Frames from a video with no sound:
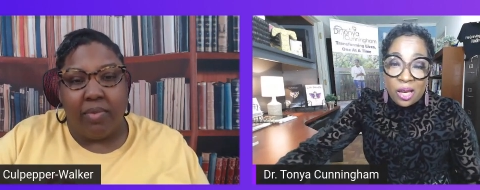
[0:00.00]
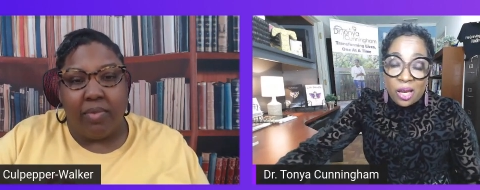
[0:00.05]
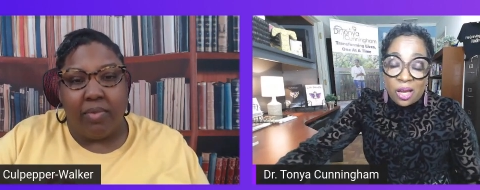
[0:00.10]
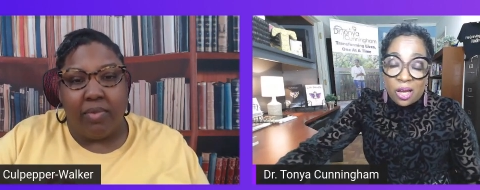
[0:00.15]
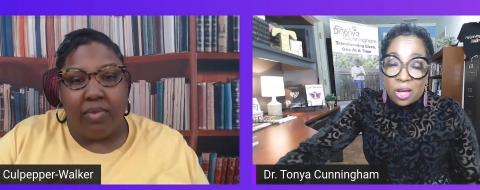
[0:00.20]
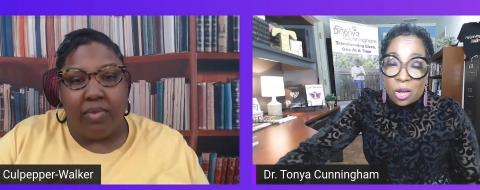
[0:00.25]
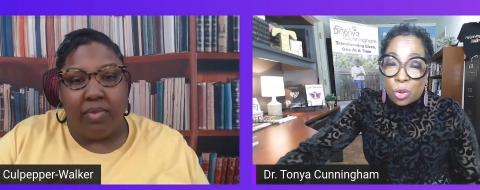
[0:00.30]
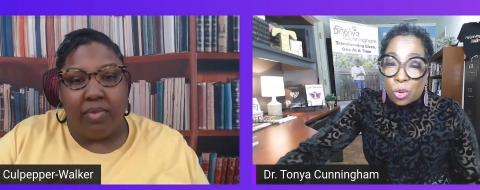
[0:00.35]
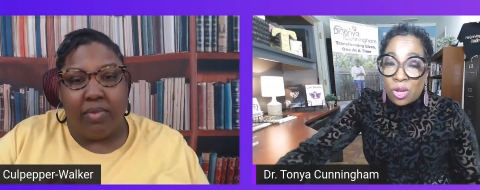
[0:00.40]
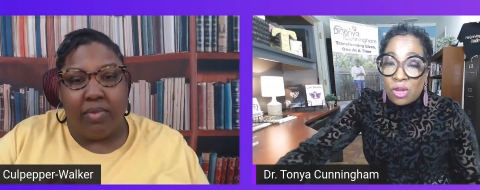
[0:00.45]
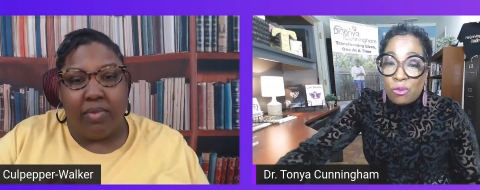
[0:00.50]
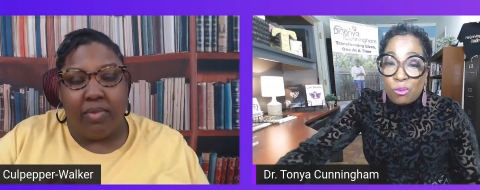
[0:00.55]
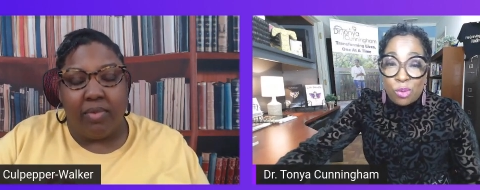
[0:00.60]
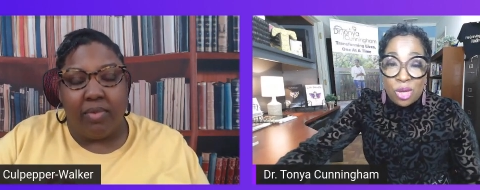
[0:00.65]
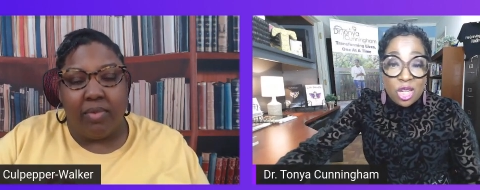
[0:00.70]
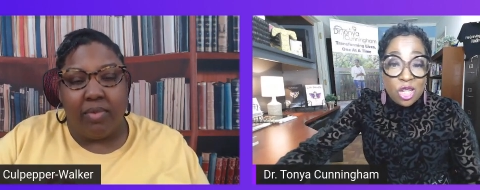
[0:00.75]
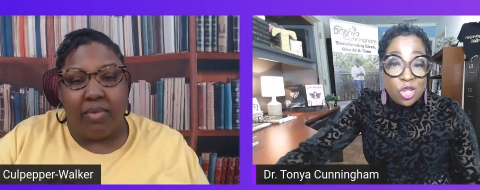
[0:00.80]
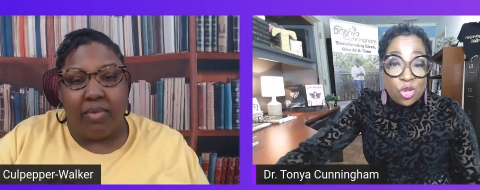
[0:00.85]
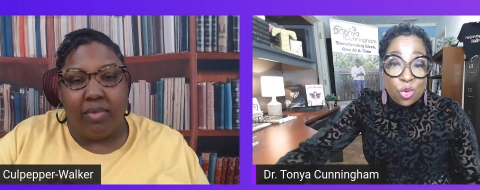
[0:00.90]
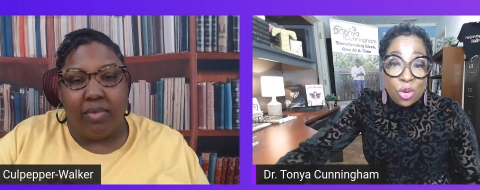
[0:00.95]
Speaker 1: uh, grief
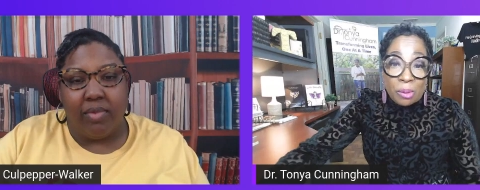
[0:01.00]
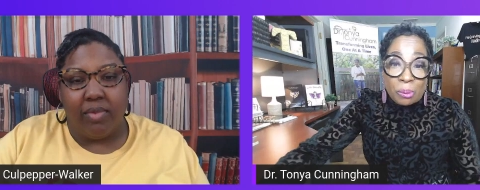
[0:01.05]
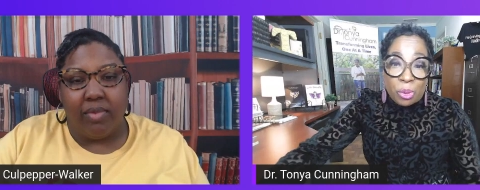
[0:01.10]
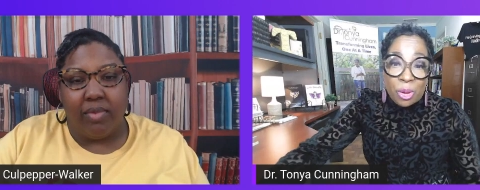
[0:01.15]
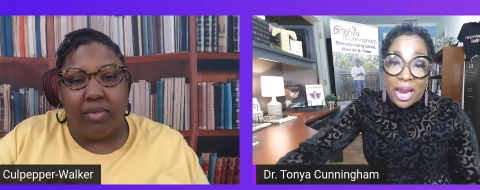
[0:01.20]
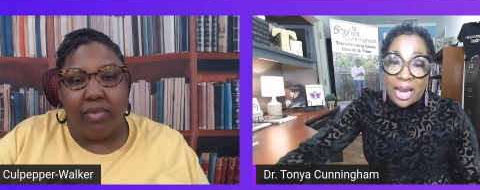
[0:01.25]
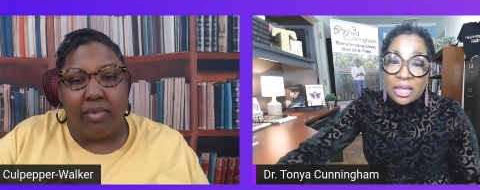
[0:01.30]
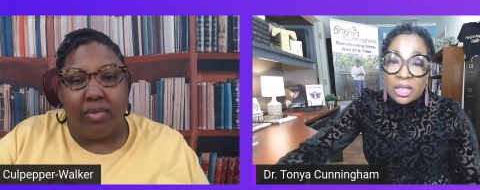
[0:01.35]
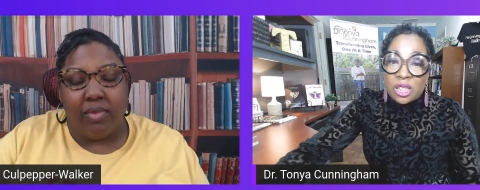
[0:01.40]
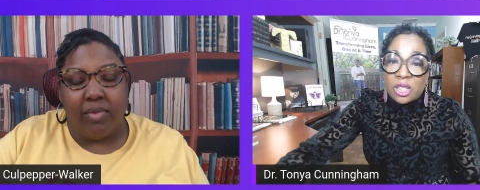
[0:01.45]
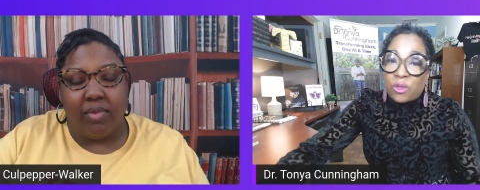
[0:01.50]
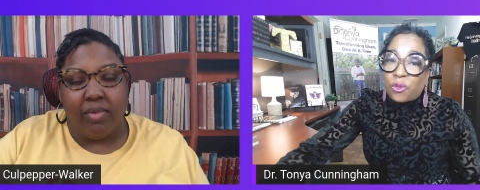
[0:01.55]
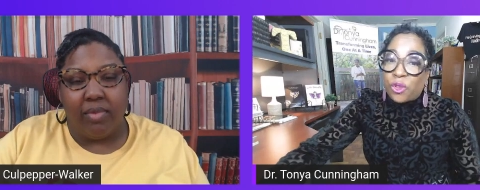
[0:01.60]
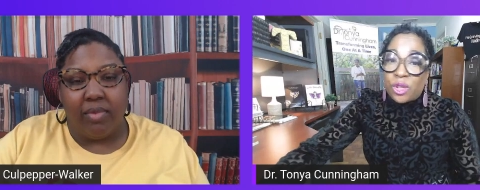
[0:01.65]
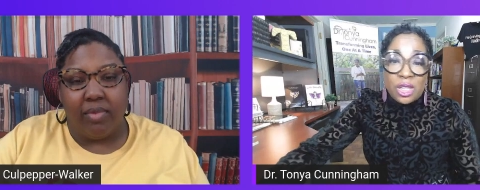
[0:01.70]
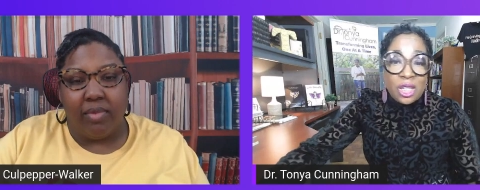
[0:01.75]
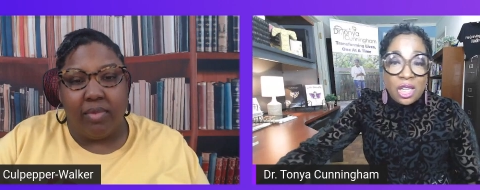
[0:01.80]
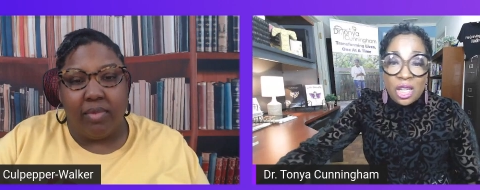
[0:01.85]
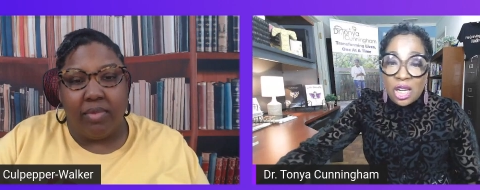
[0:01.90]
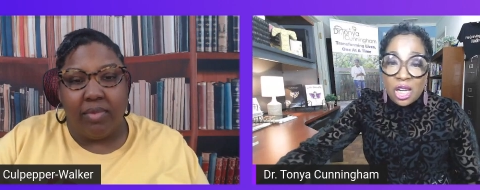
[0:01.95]
ministry and practice for
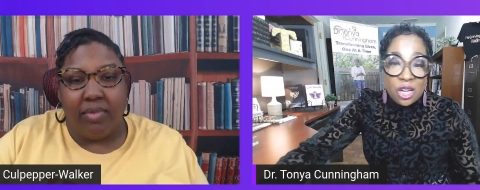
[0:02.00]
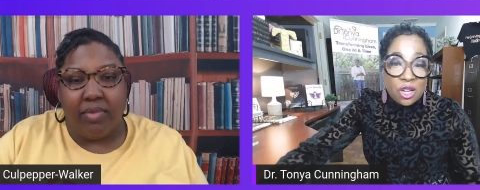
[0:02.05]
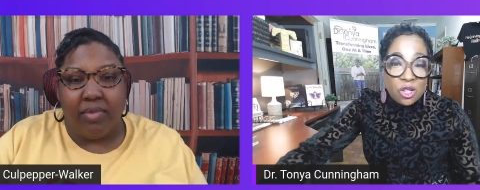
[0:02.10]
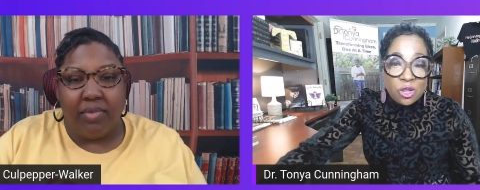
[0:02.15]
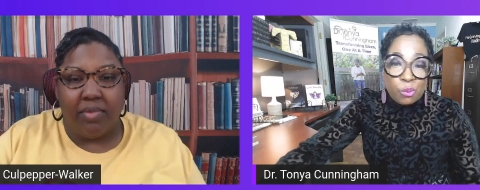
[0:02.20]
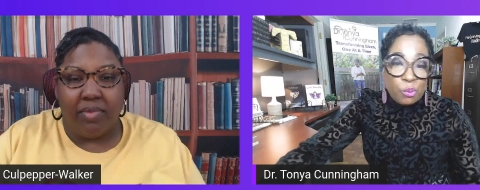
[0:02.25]
years,